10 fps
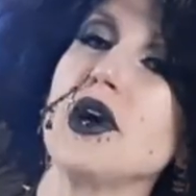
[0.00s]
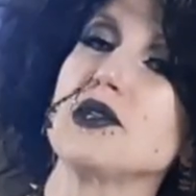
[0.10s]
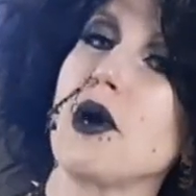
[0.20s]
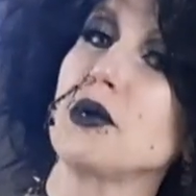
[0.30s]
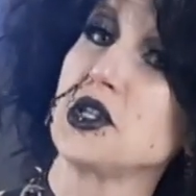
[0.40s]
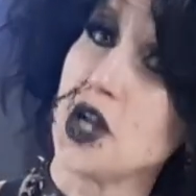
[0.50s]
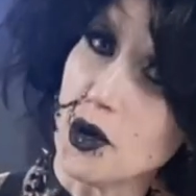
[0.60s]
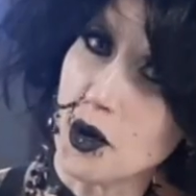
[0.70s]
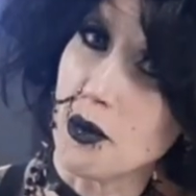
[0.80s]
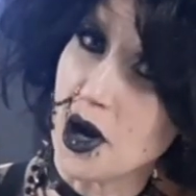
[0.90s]
you guys probably don't
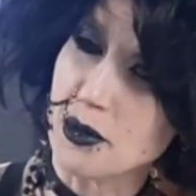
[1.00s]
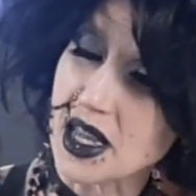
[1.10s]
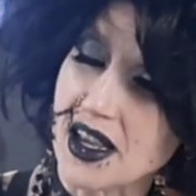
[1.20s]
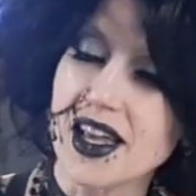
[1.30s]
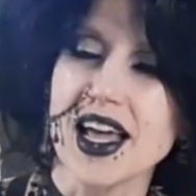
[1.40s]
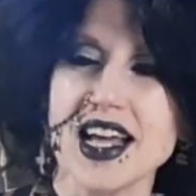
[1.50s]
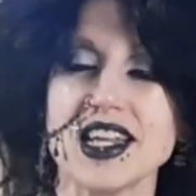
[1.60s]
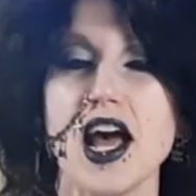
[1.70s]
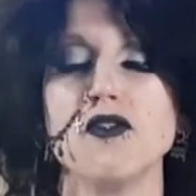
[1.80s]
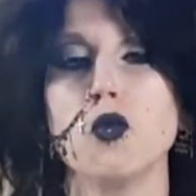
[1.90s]
know about me is
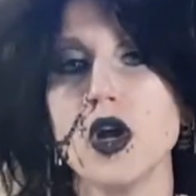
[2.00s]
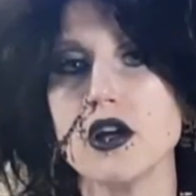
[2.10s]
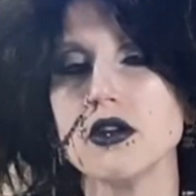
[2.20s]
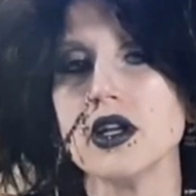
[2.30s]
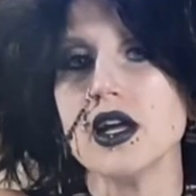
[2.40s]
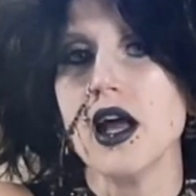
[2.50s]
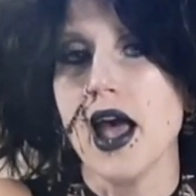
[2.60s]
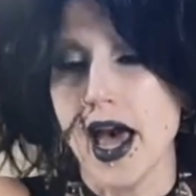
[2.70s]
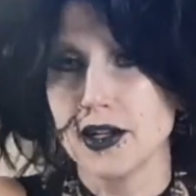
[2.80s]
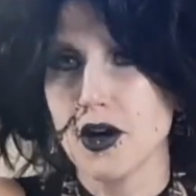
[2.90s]
I have weird
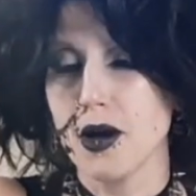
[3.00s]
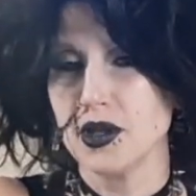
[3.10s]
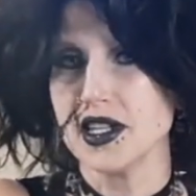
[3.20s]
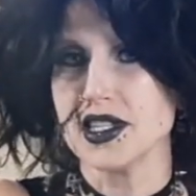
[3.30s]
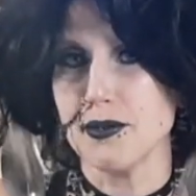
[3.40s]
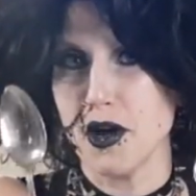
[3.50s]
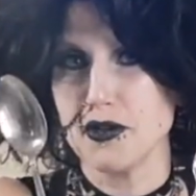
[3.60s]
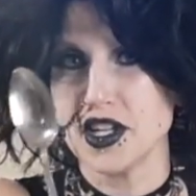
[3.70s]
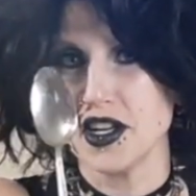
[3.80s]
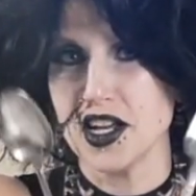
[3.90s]
head goblins
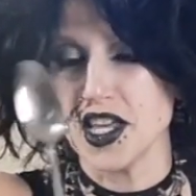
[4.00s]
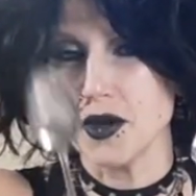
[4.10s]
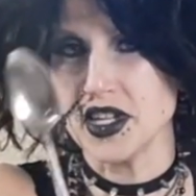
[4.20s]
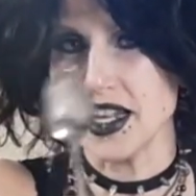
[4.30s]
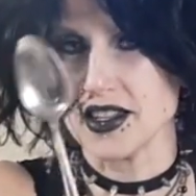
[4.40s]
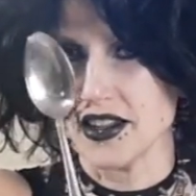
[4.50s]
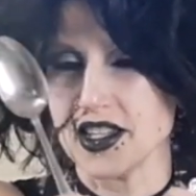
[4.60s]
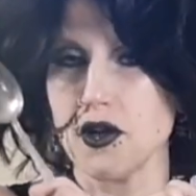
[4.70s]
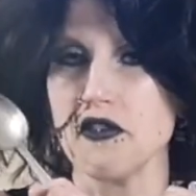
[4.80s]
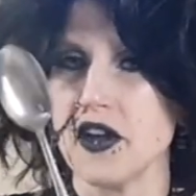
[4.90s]
about utensils.
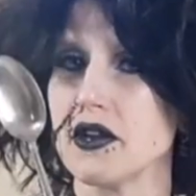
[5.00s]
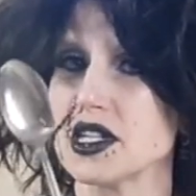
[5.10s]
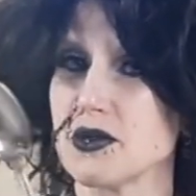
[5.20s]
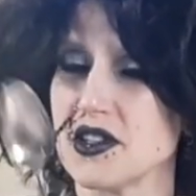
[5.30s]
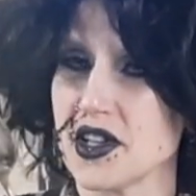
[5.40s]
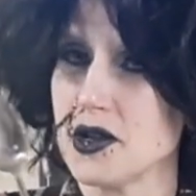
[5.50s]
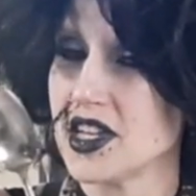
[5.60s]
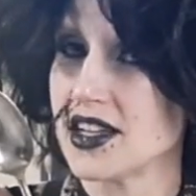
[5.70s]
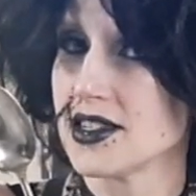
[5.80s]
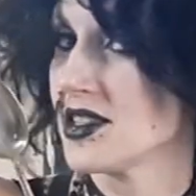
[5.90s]
There are very specific
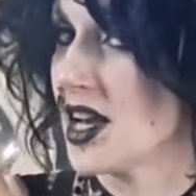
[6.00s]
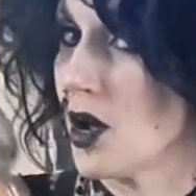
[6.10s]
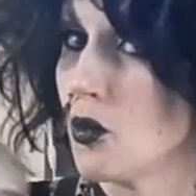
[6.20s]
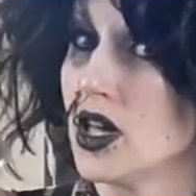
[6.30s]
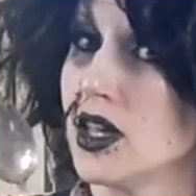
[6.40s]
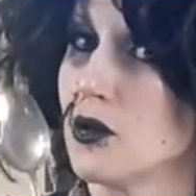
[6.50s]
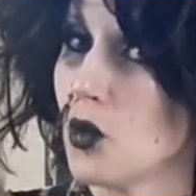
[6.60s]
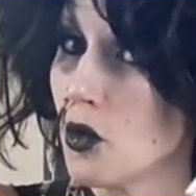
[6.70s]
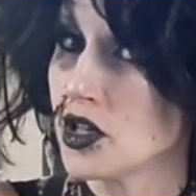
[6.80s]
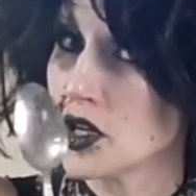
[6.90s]
utensils that I will and
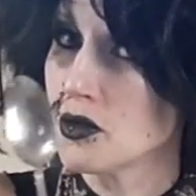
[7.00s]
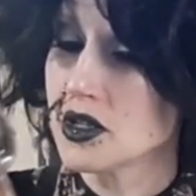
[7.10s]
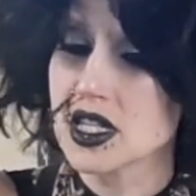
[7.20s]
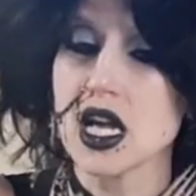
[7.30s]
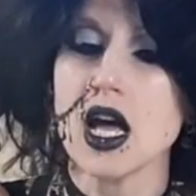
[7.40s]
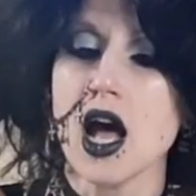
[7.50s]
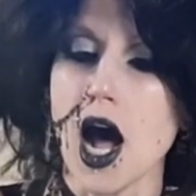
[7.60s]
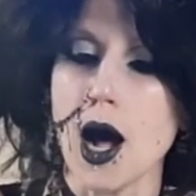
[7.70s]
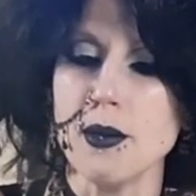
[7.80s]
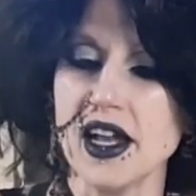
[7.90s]
won't use,
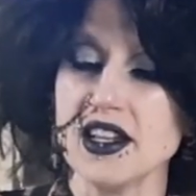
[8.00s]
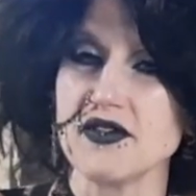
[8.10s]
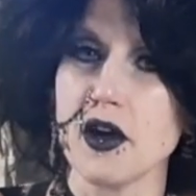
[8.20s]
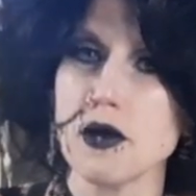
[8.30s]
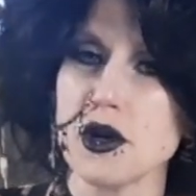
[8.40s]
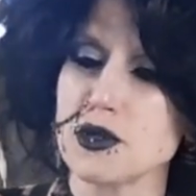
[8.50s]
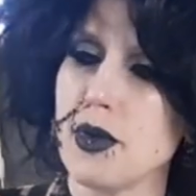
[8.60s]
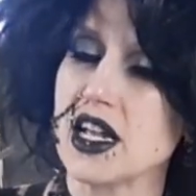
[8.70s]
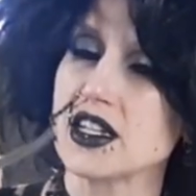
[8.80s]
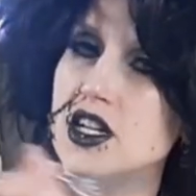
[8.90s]
and it's very much
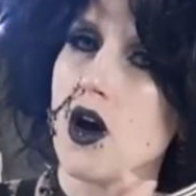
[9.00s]
based